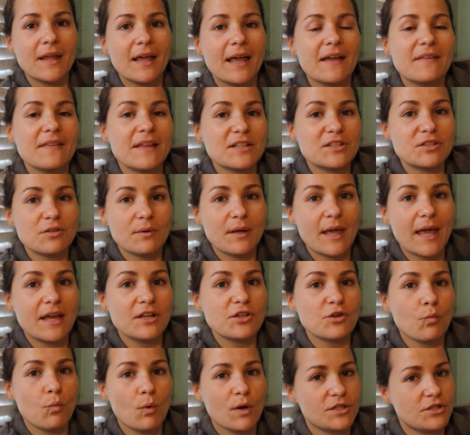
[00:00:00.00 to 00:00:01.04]
and that's okay
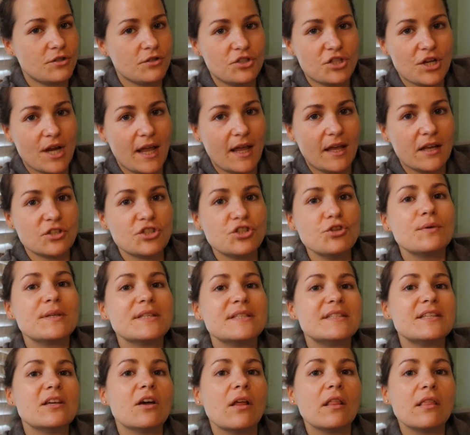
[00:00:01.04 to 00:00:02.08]
to want to change. You can
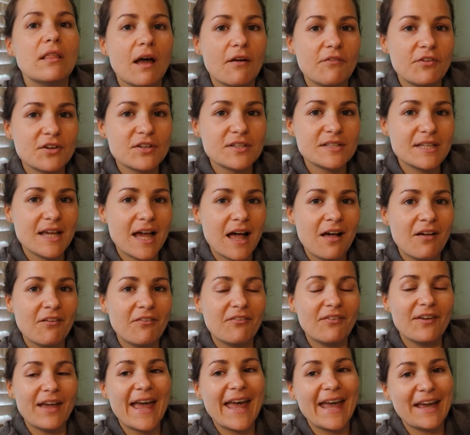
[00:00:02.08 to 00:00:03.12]
still love yourself
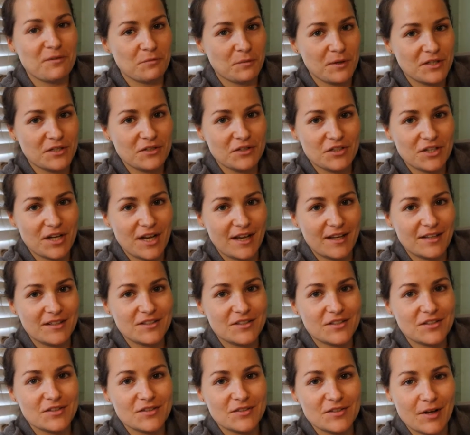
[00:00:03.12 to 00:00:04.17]
and want to
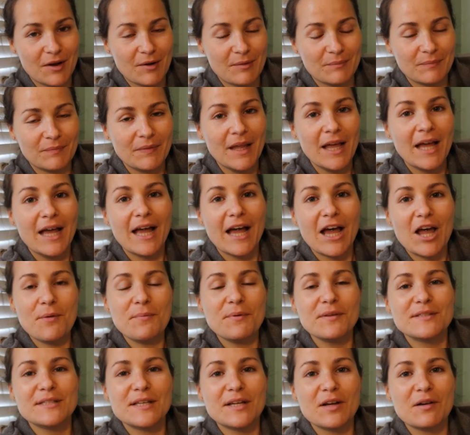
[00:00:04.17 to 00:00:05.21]
change. So I hope
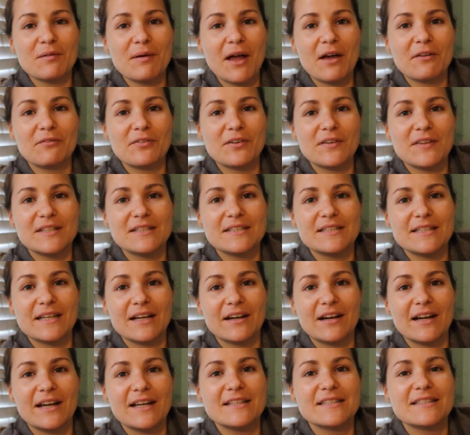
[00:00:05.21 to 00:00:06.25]
you stick around for this
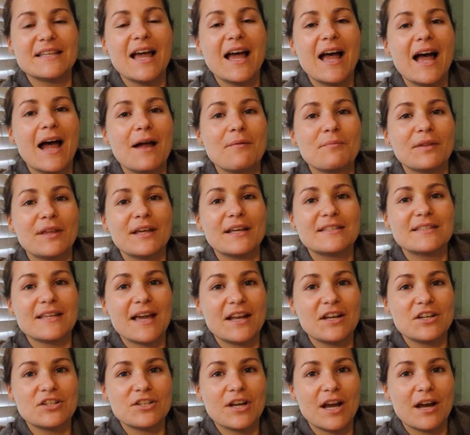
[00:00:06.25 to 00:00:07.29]
series. I'm really
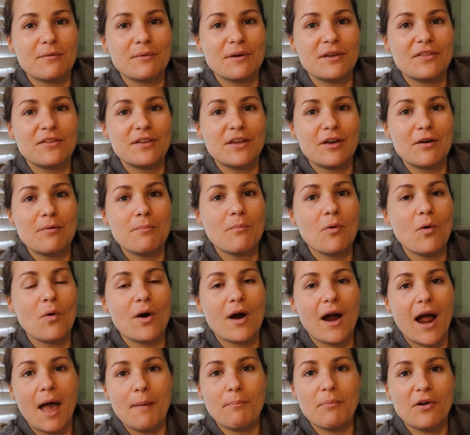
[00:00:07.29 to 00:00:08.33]
excited to share with you
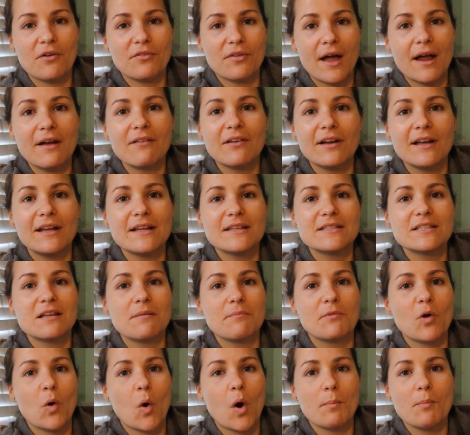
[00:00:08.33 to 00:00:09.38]
more hypothyroidism
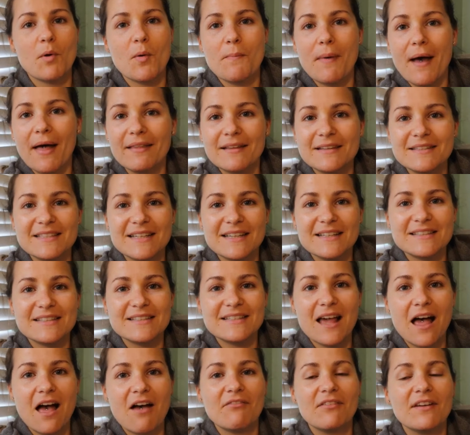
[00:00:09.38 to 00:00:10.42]
and hormone balancing
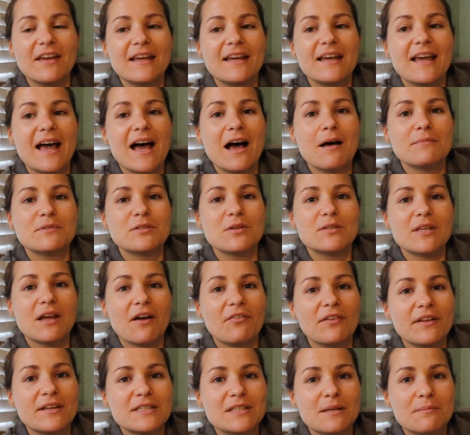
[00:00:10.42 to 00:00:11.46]
stuff. So
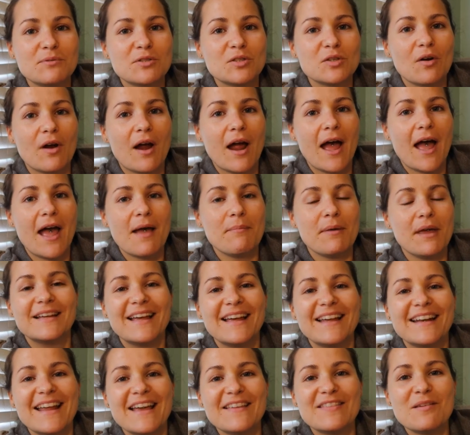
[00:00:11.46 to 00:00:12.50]
definitely subscribe
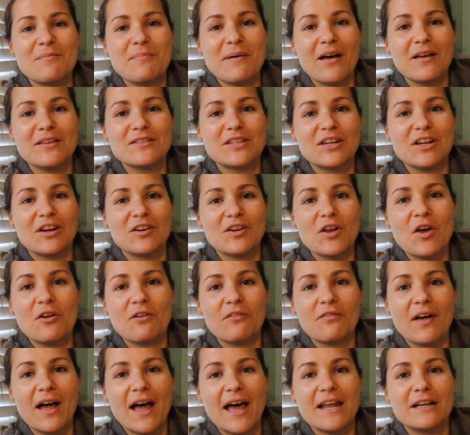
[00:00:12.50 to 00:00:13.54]
and hit the bell so you're
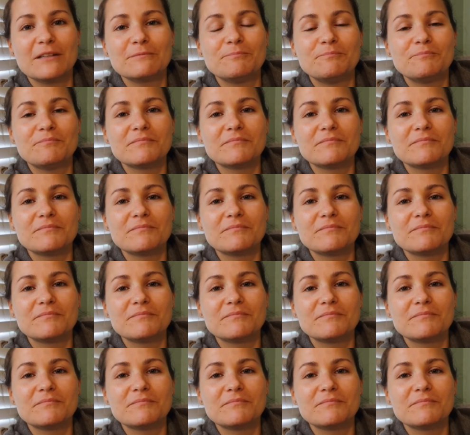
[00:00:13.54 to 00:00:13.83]
notified